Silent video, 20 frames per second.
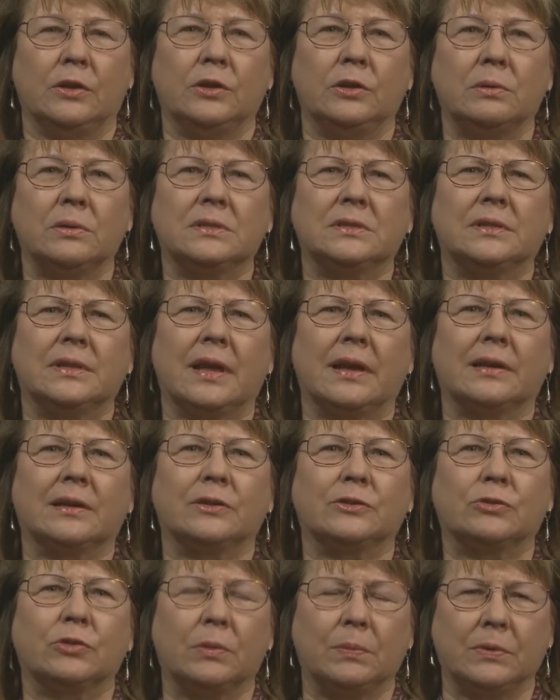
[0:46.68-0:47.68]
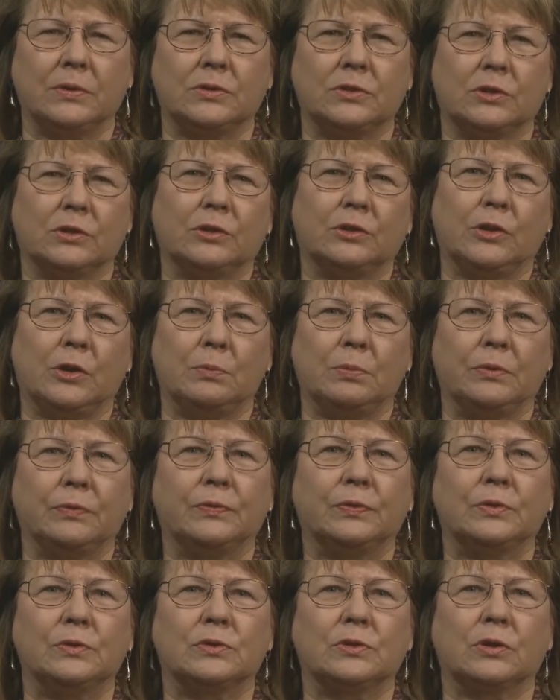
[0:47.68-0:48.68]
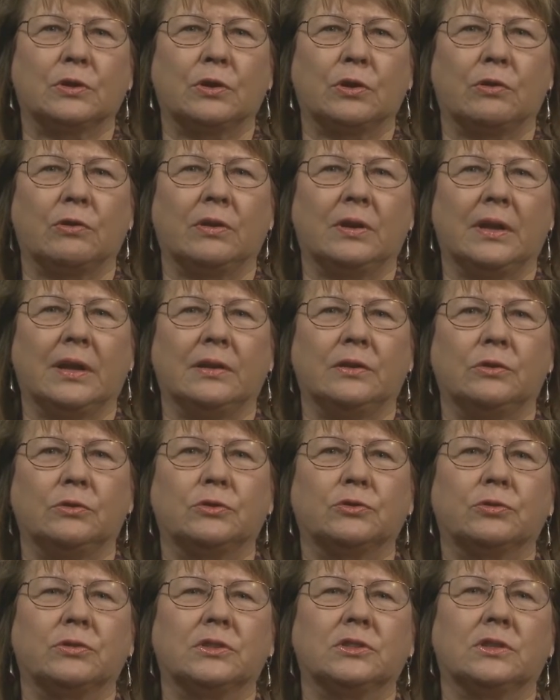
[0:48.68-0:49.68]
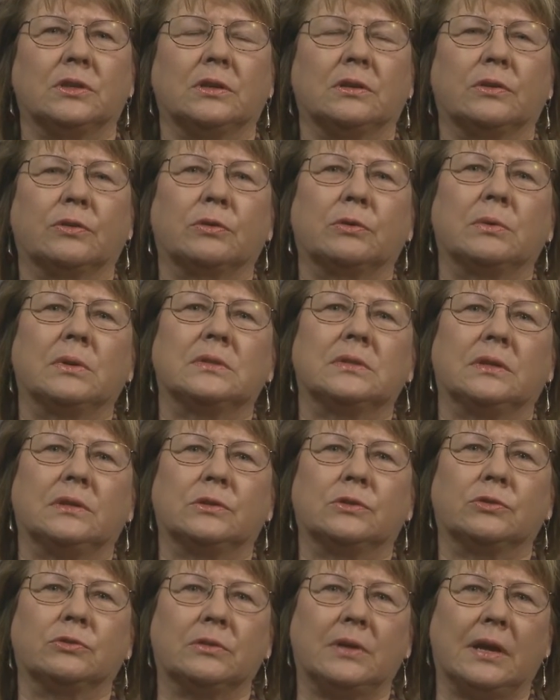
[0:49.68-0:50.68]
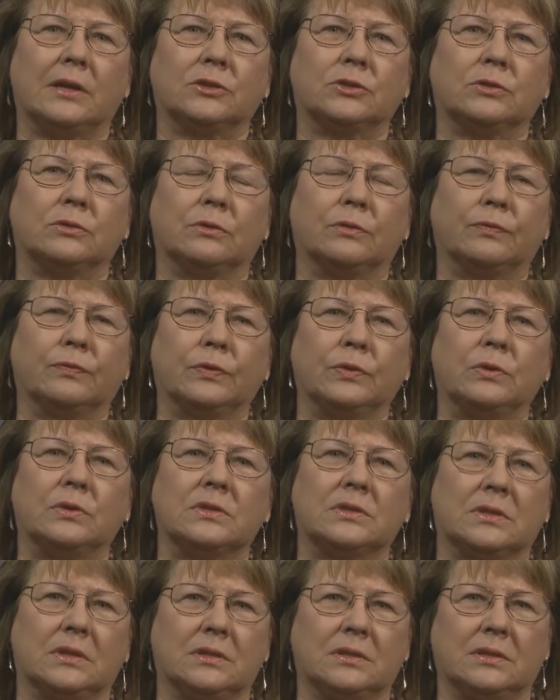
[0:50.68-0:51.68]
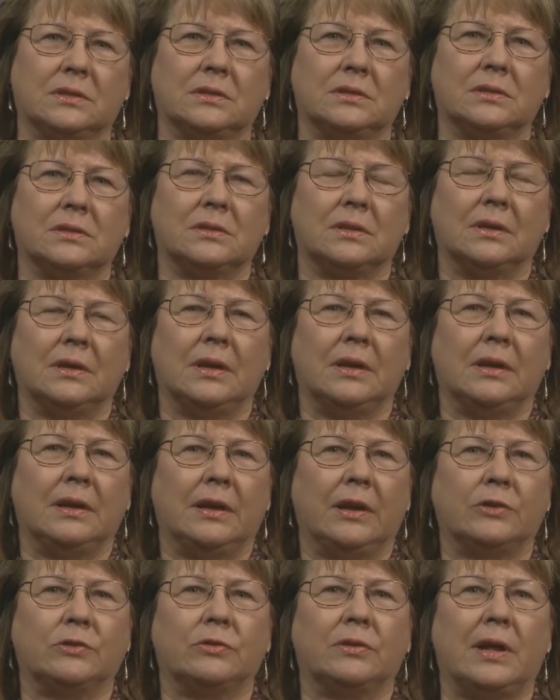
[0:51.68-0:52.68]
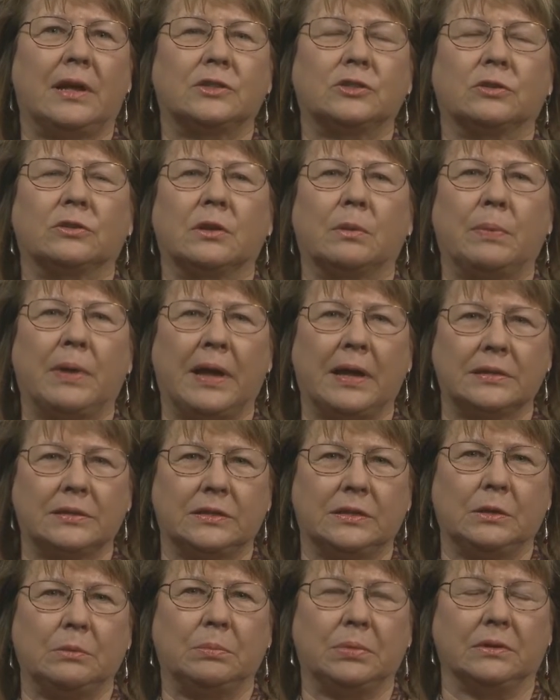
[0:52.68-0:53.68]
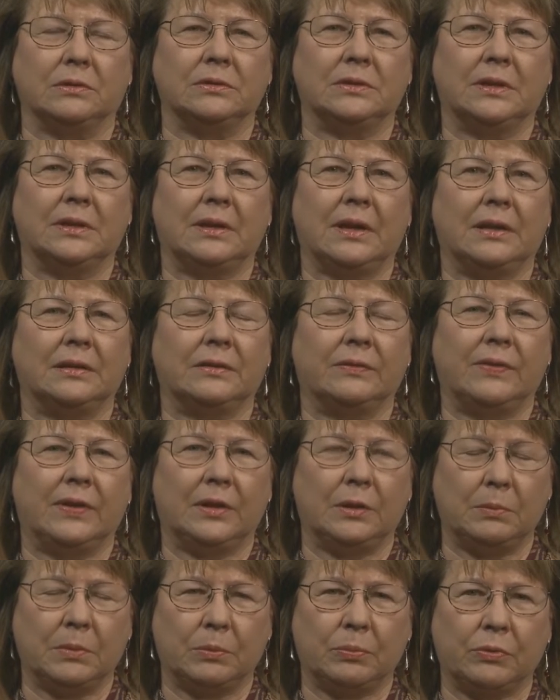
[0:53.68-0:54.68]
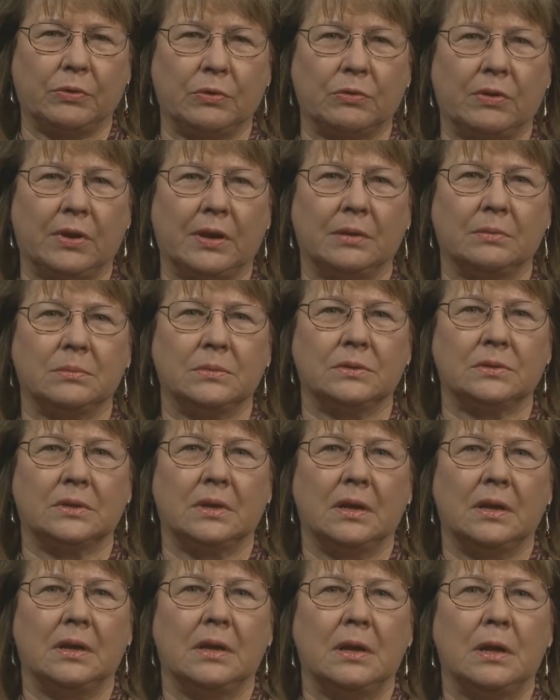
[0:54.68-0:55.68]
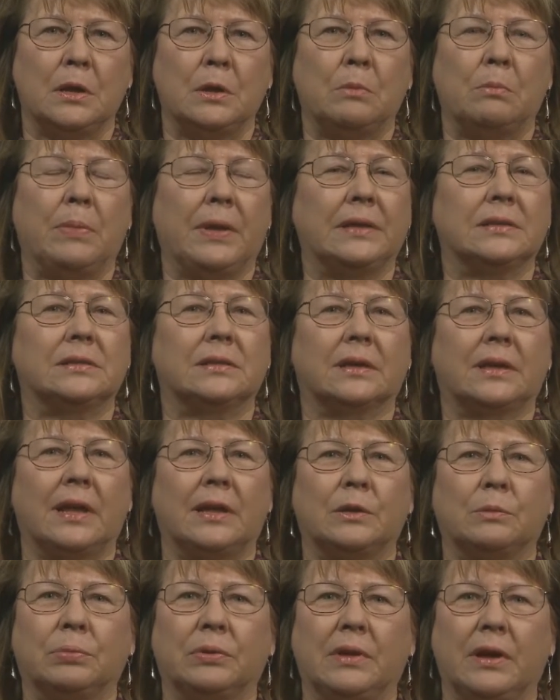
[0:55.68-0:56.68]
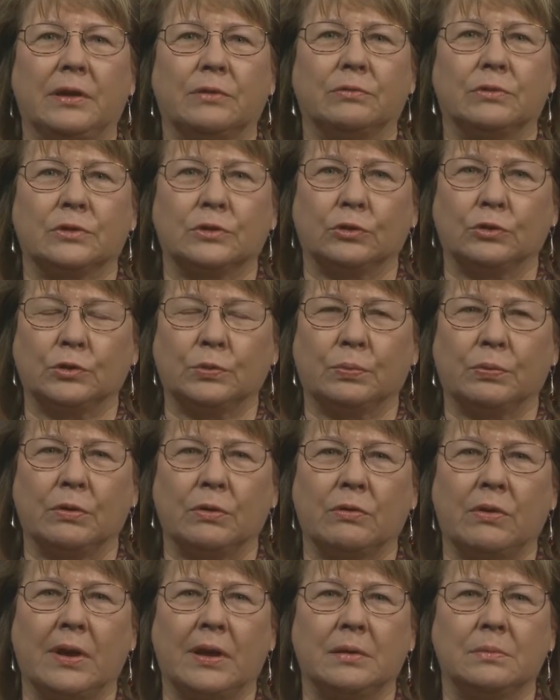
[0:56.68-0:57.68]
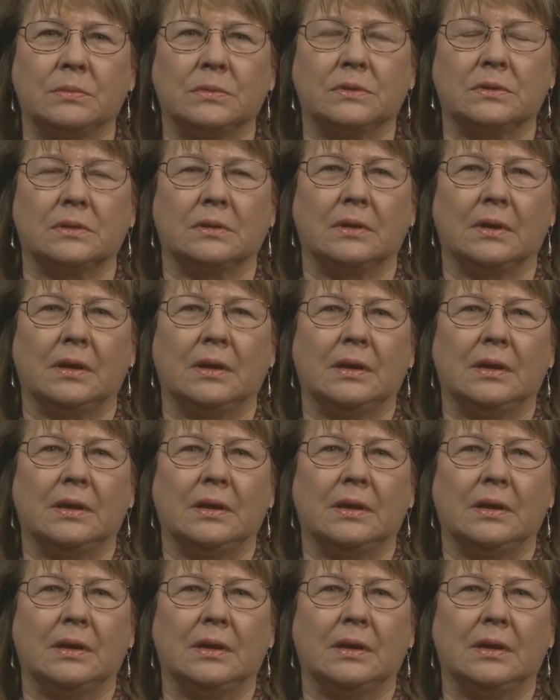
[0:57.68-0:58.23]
USDA contributes to global food security and nutrition through its international food assistance, international capacity building and development programs, basic and applied research programs,